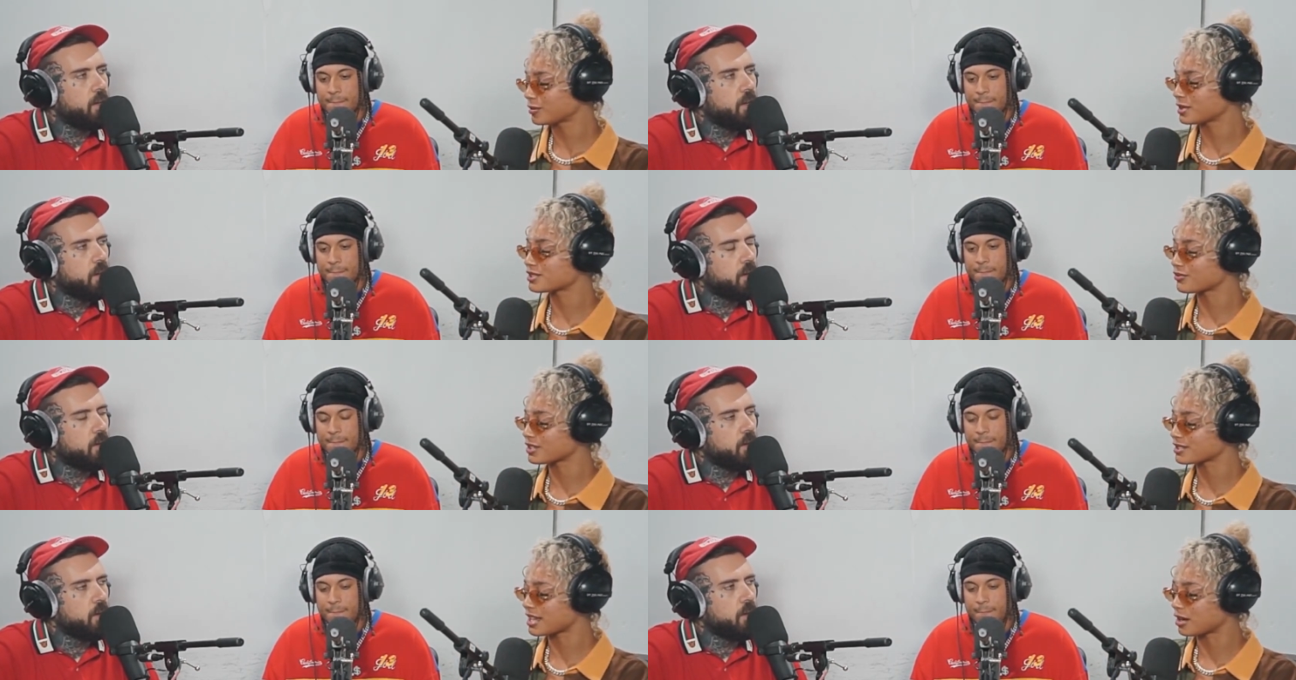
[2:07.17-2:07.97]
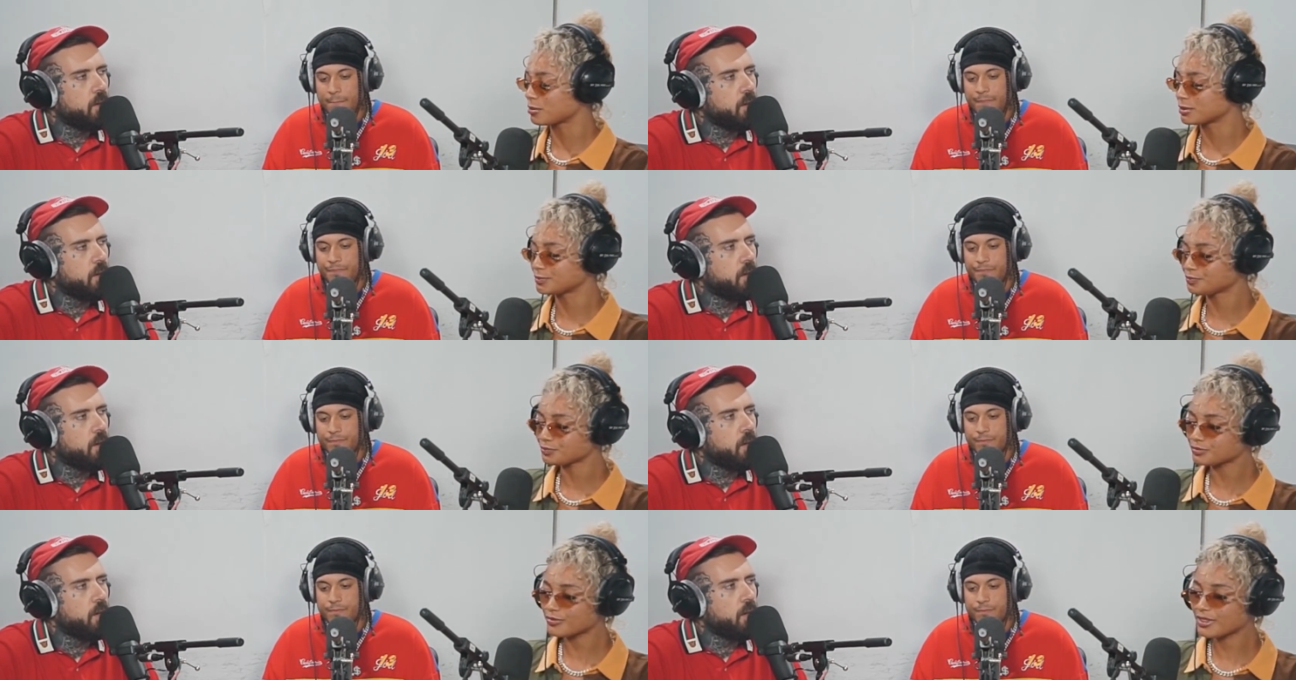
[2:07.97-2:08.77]
Speaker 1: from his first album
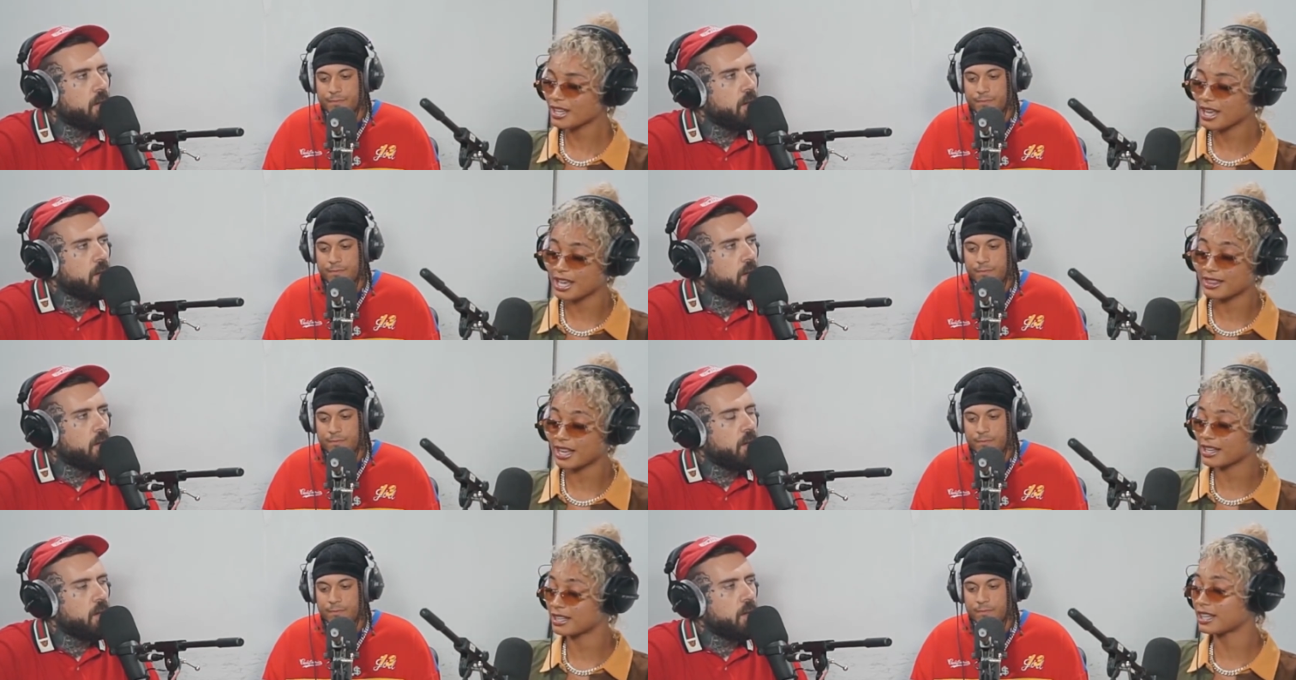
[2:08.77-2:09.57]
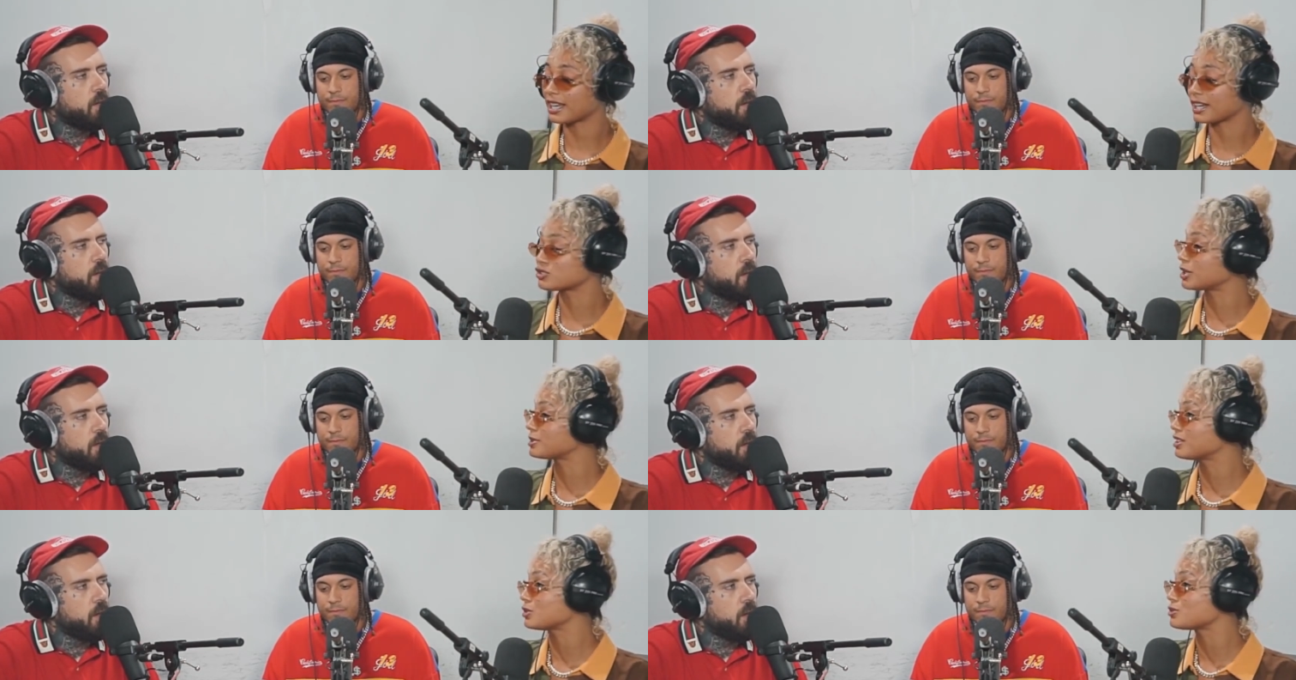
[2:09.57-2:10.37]
and that like I
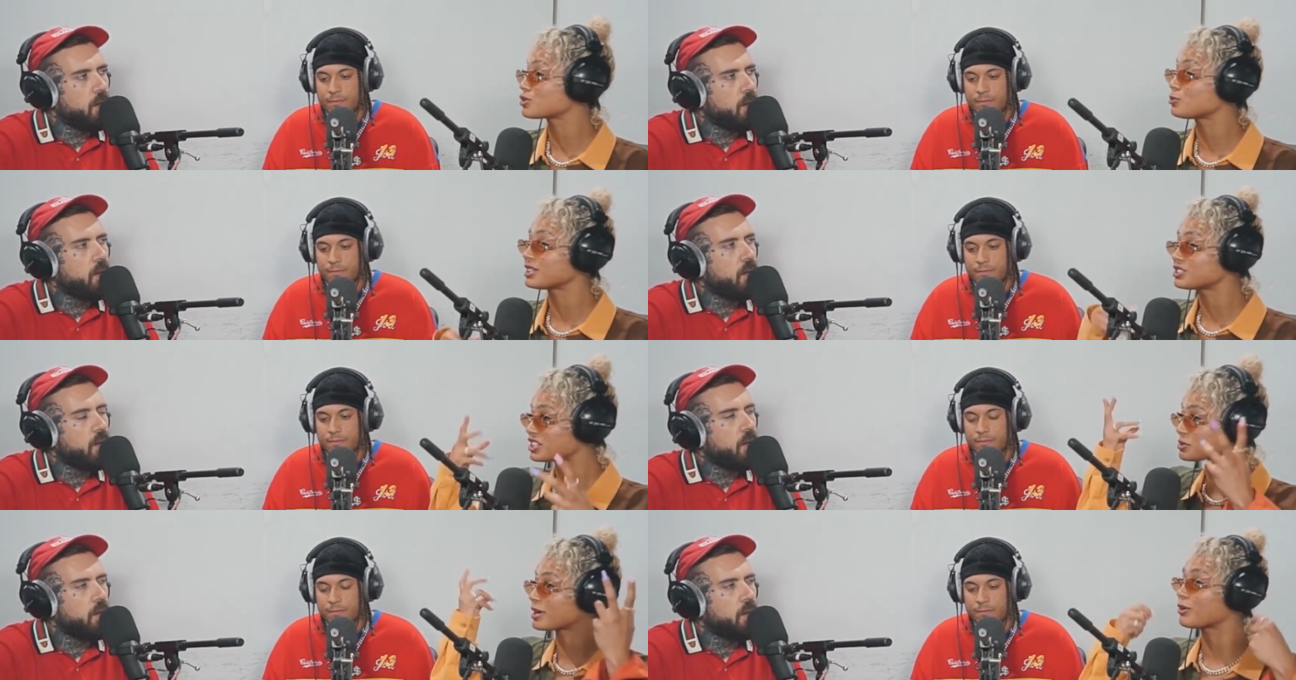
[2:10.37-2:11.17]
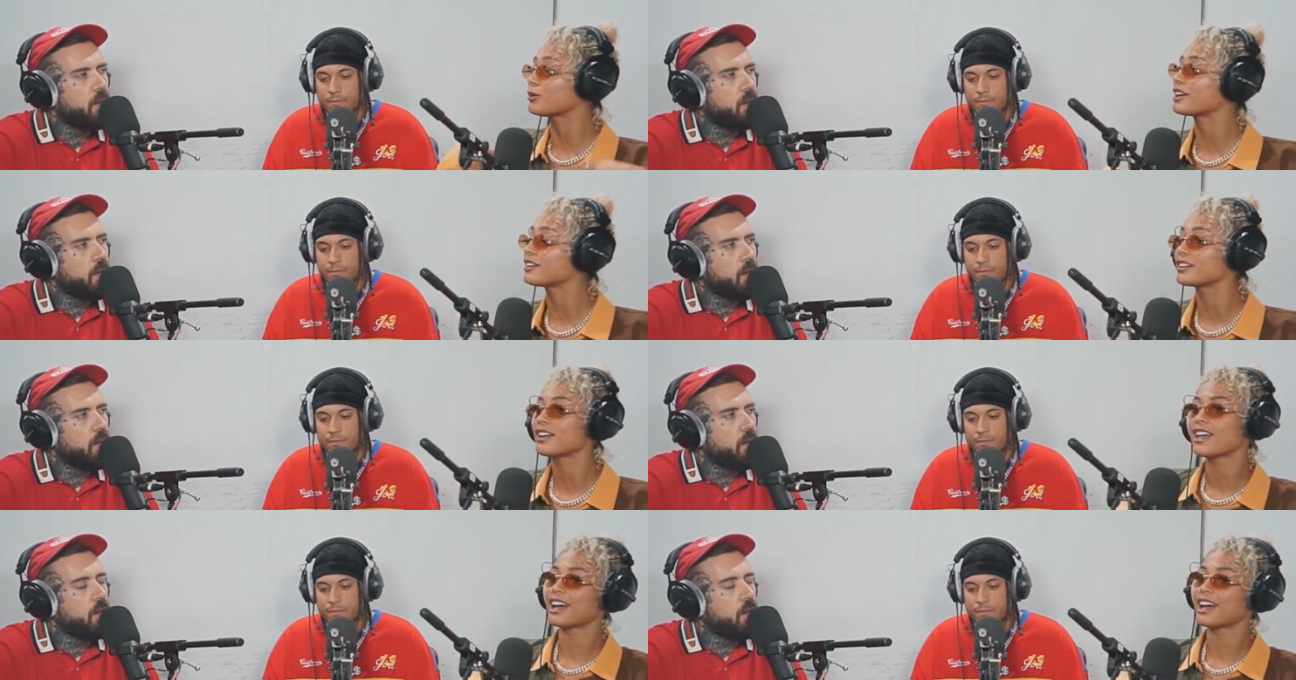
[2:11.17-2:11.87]
dropped it on YouTube. I changed my whole hair.